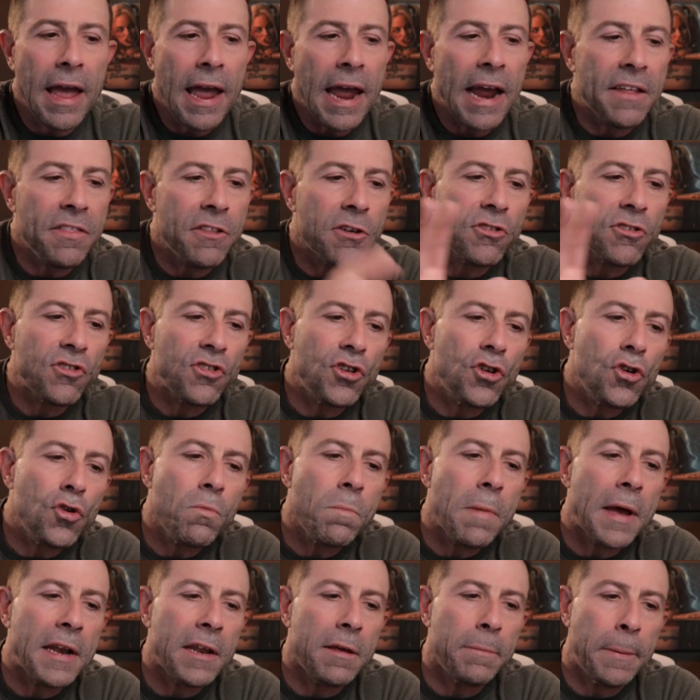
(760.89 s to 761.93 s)
And there's too
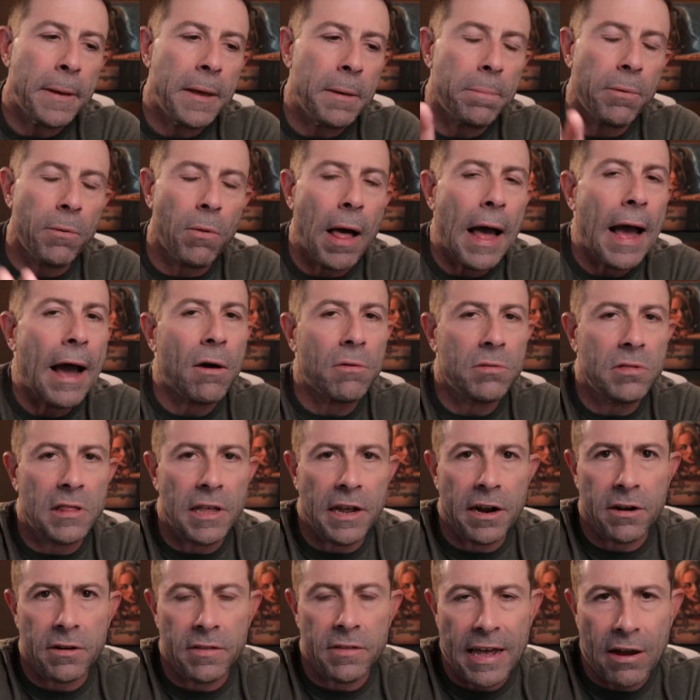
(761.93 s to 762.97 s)
many people out
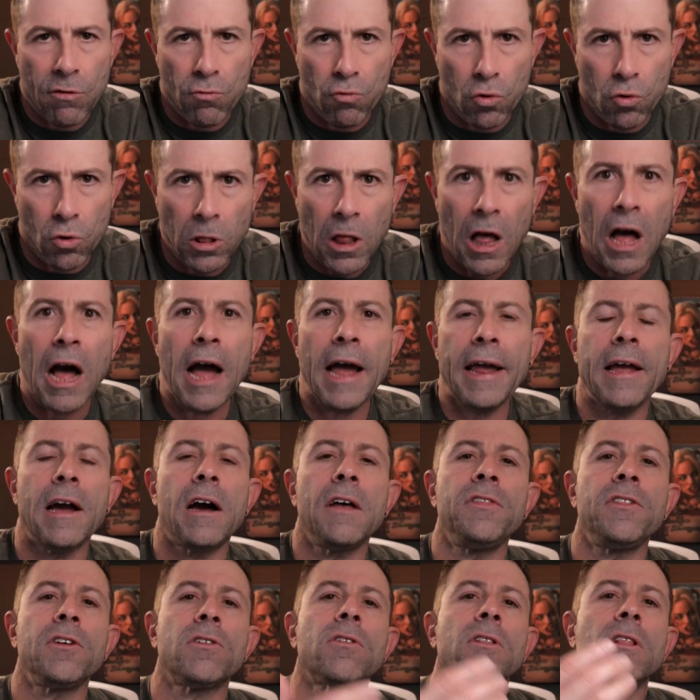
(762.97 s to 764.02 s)
there that rely
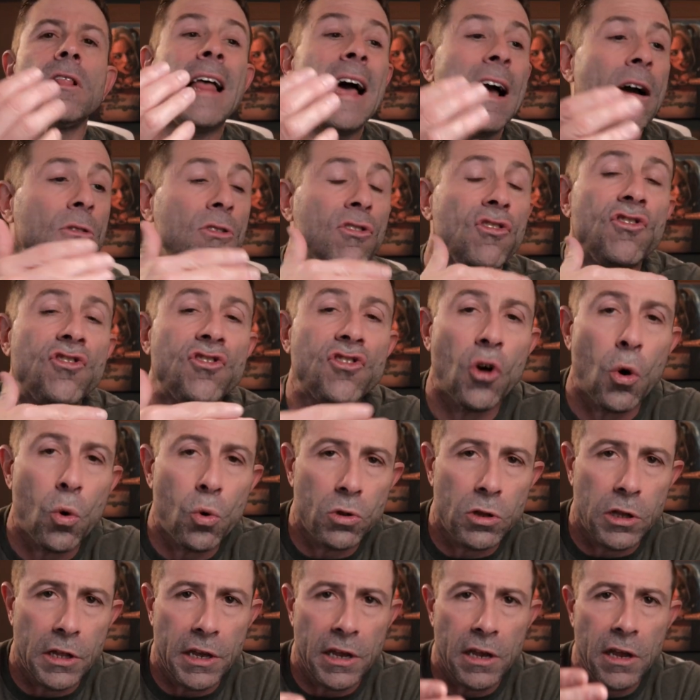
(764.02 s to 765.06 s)
on the cloud
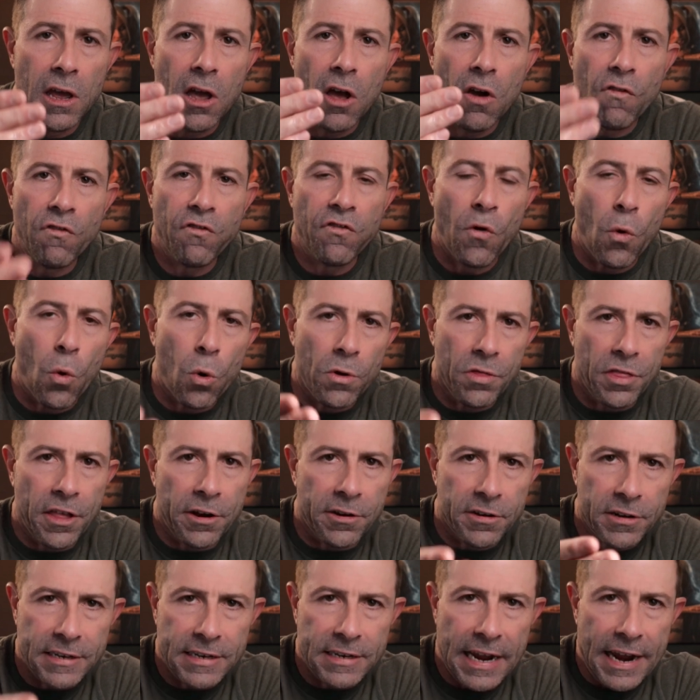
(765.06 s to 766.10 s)
solely for
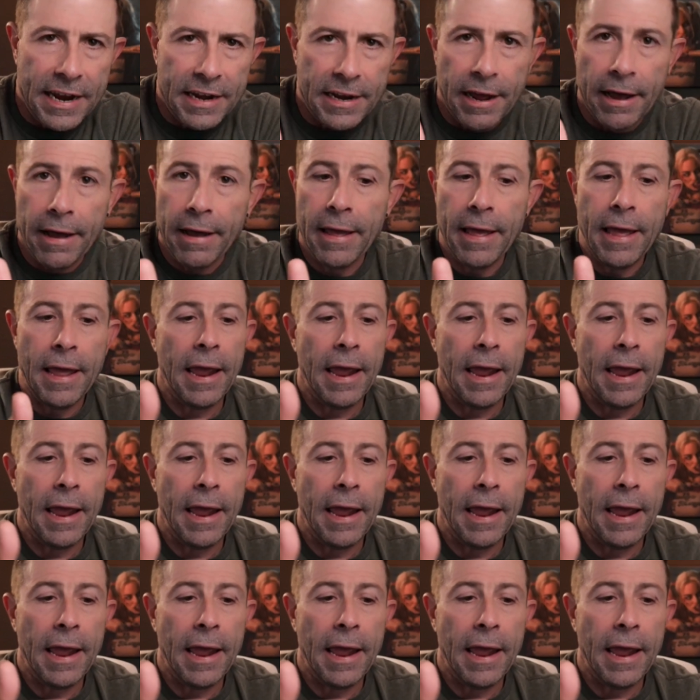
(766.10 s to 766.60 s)
their data